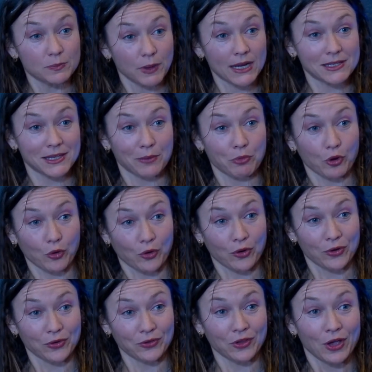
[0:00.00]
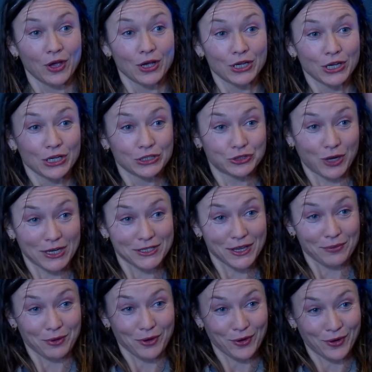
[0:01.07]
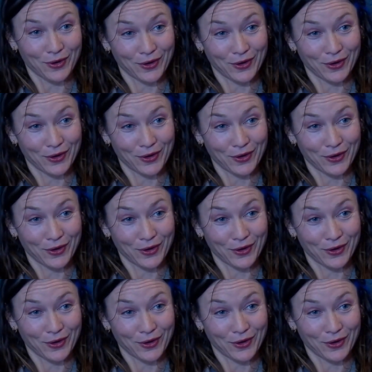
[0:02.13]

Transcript: bicep curls, tricep curls.